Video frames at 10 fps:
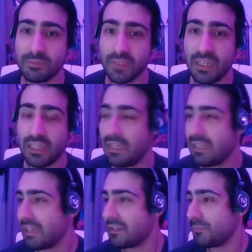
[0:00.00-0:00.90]
I
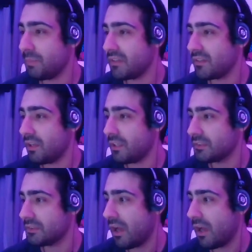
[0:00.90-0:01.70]
like that pizza a lot.